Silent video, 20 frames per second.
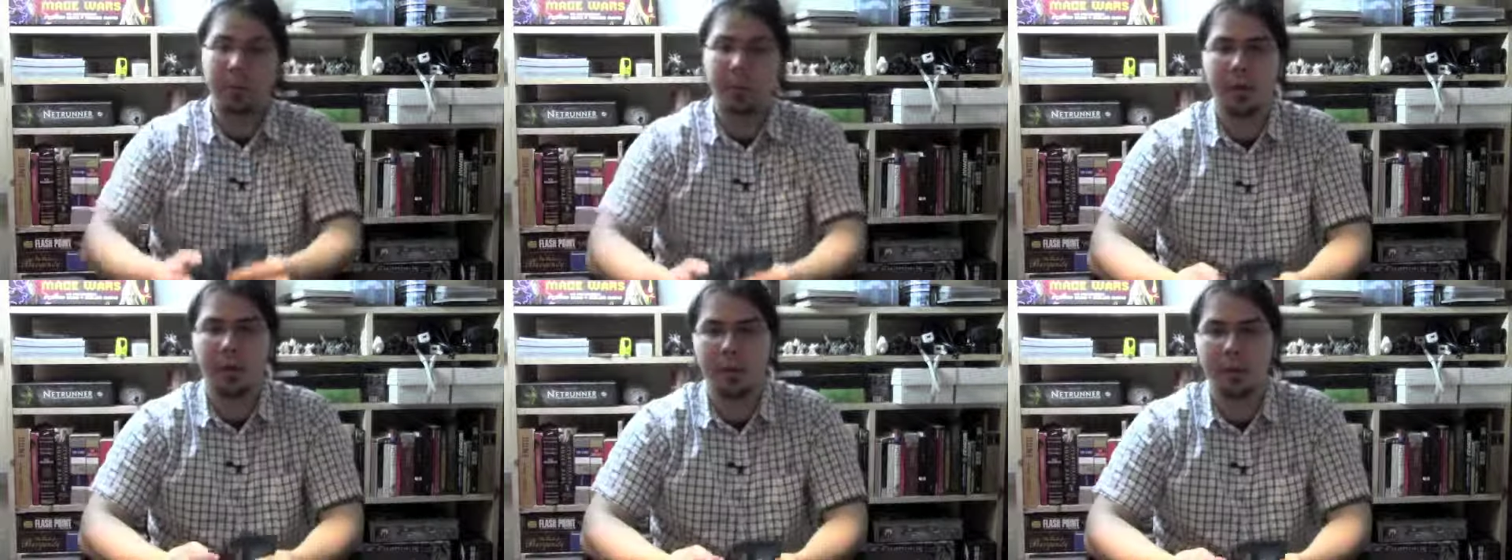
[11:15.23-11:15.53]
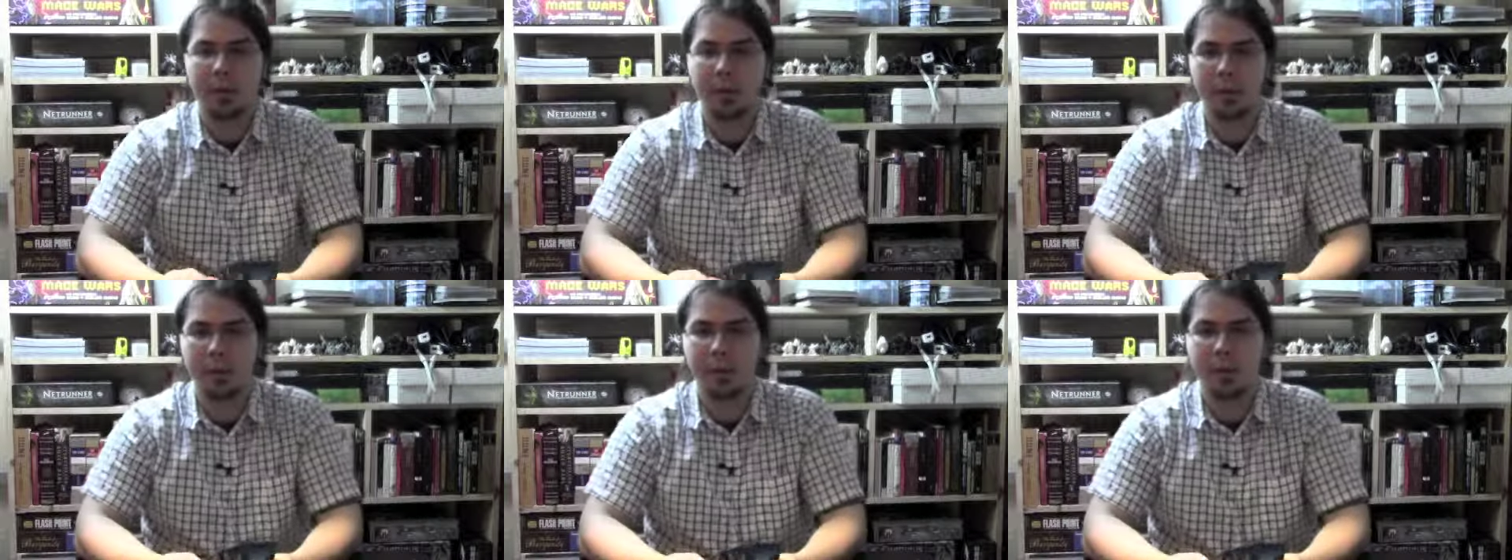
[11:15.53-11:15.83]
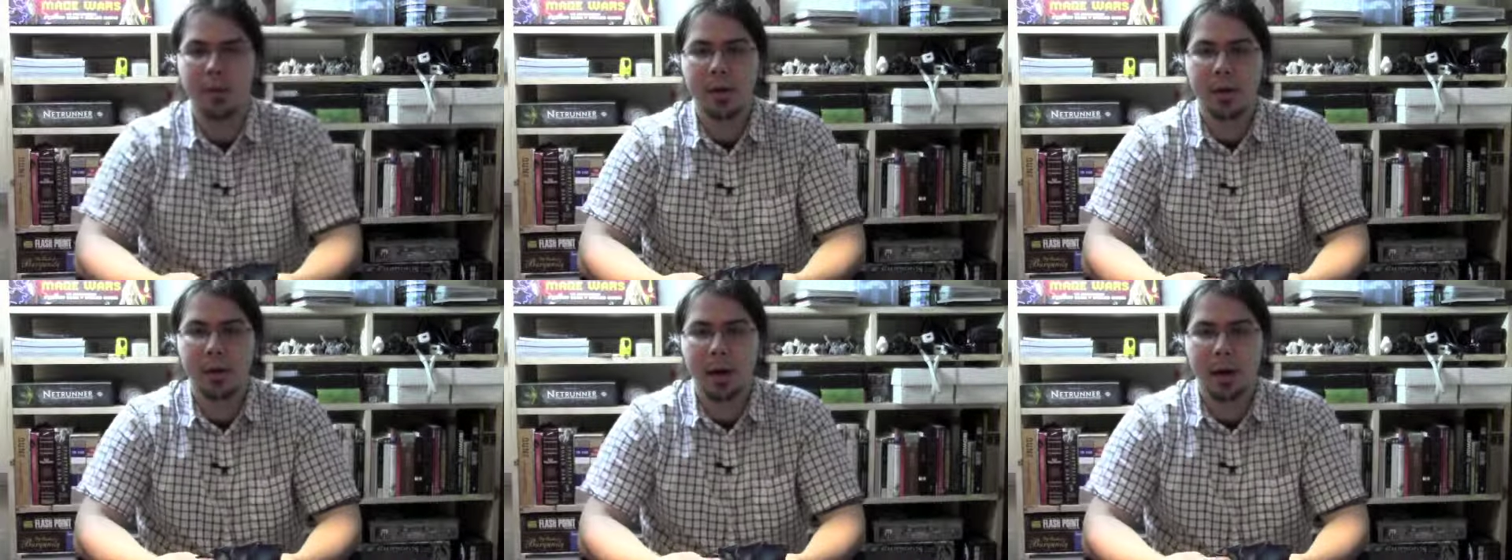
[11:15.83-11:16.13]

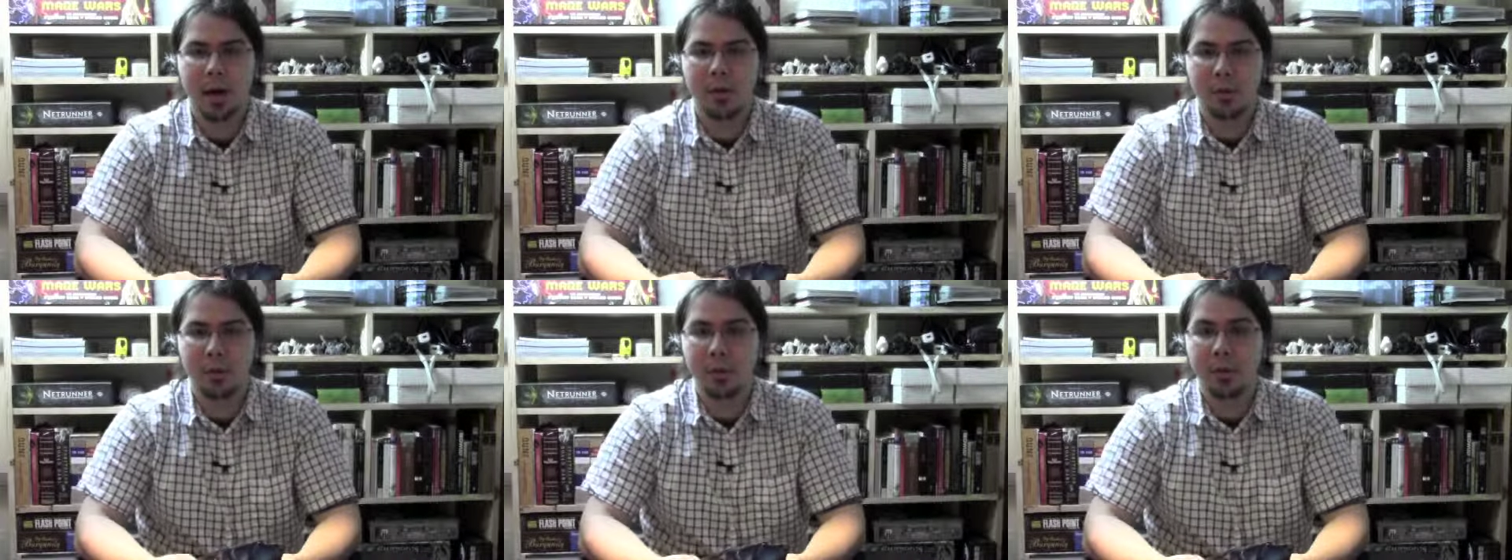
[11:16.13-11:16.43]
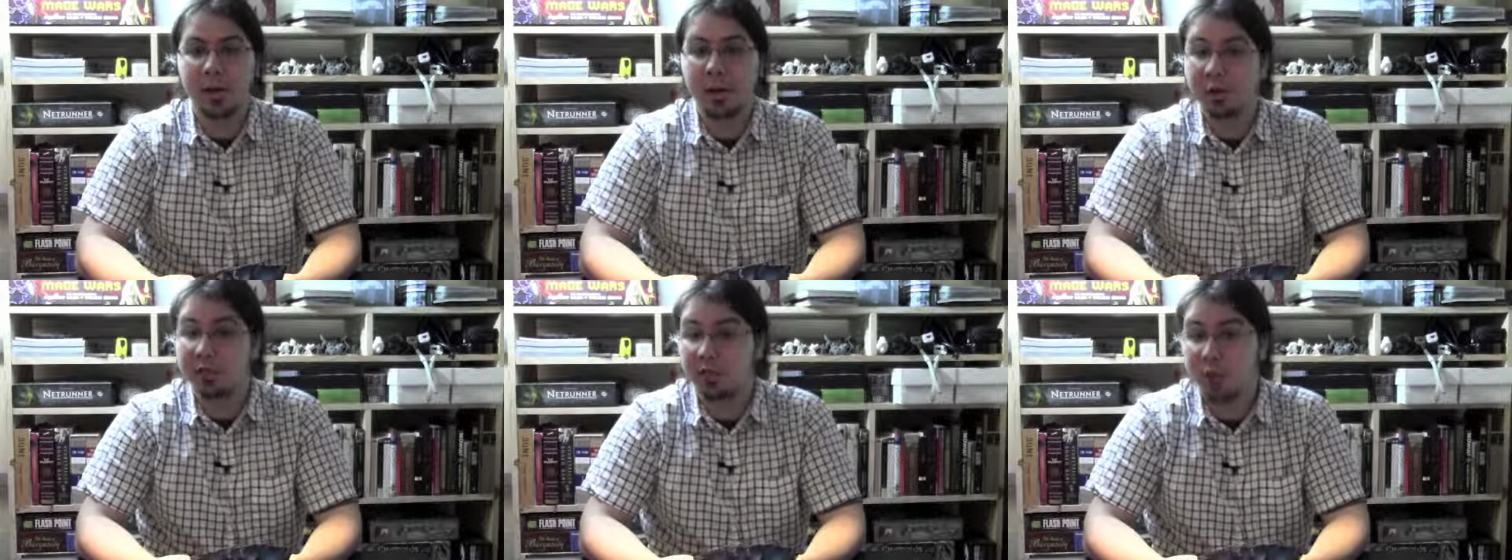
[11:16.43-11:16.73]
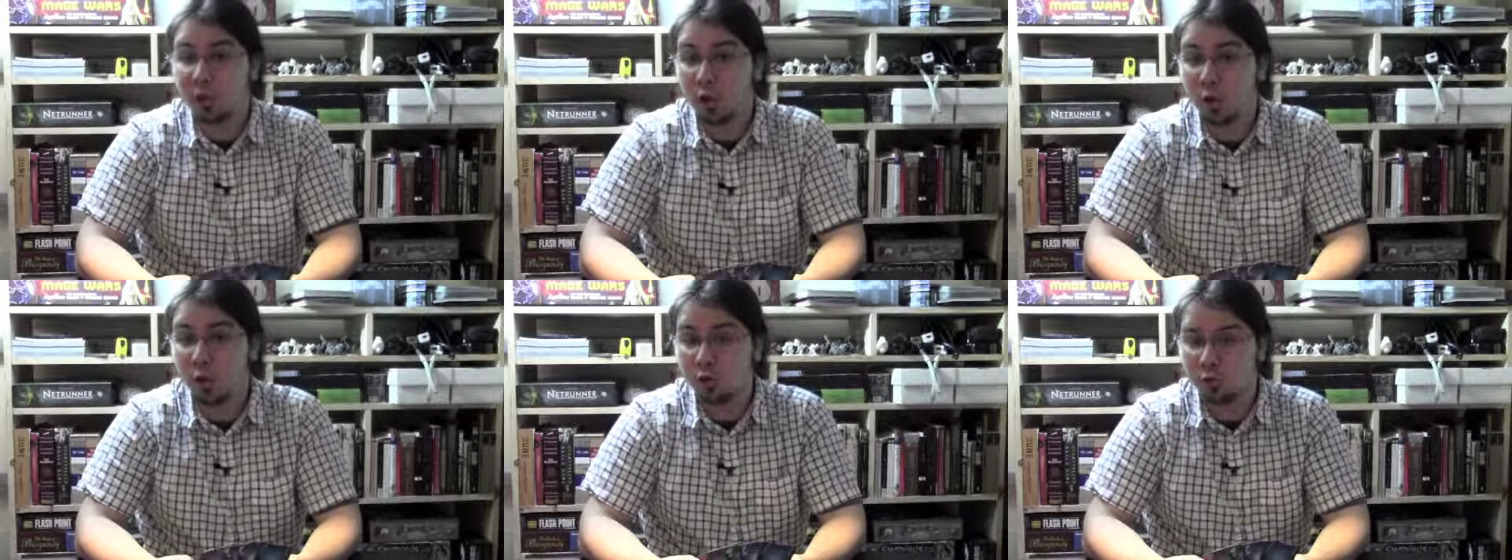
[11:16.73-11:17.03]
other players
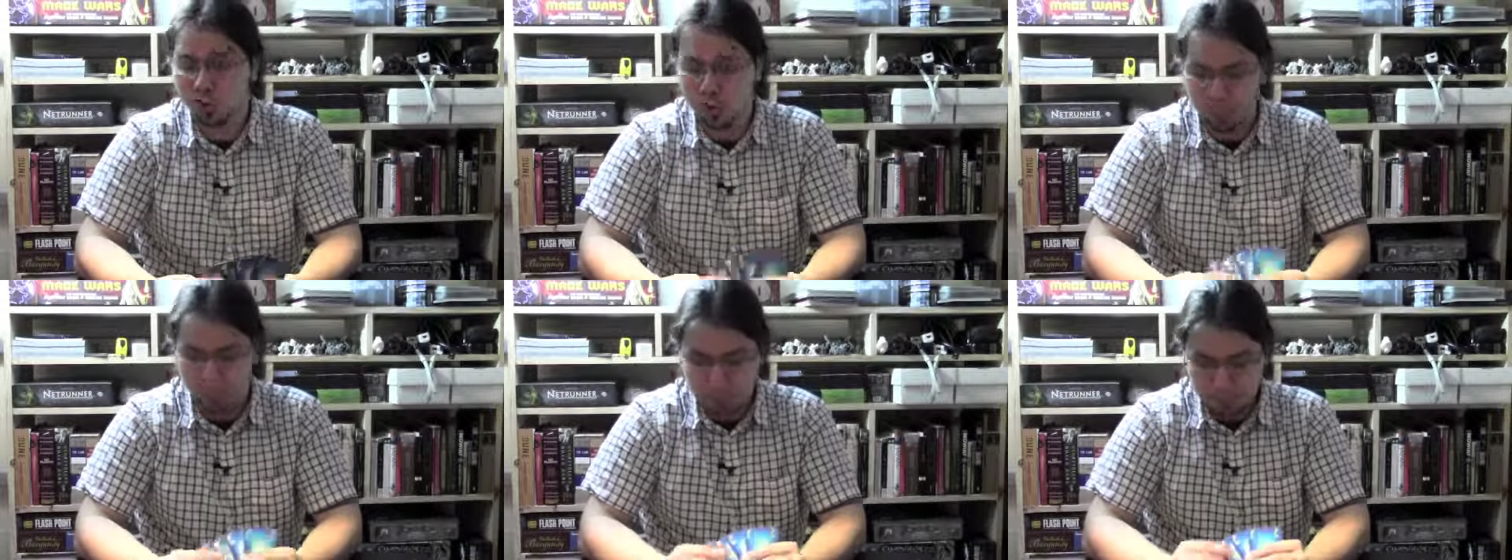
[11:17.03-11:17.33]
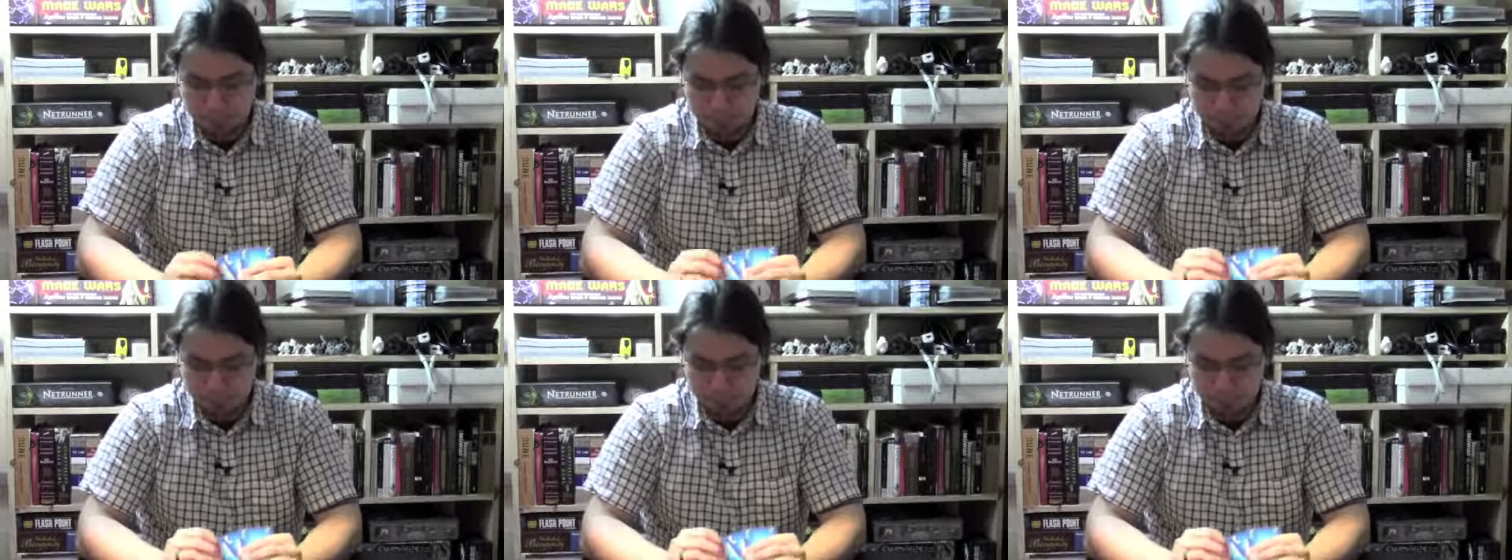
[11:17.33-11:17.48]
have told you.